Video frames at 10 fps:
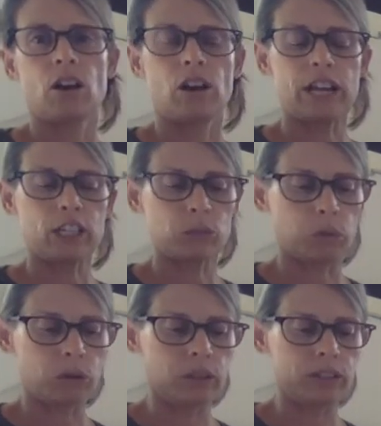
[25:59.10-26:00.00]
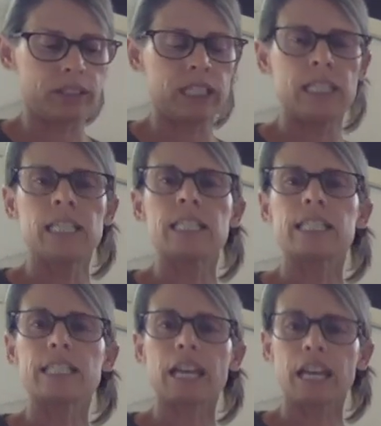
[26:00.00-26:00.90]
Our next word,
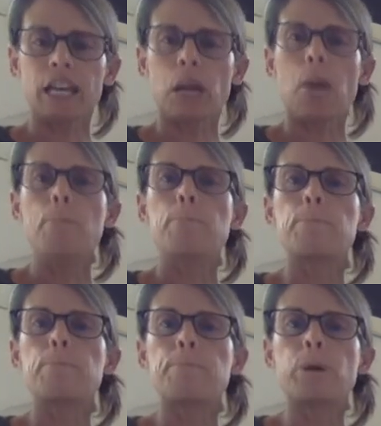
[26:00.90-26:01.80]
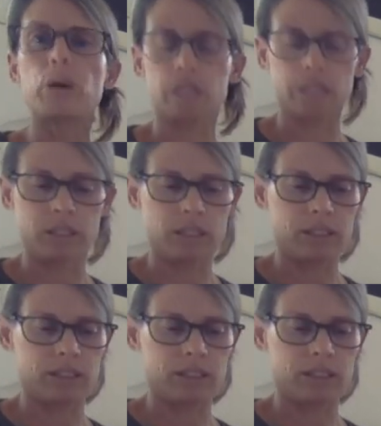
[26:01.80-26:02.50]
say put.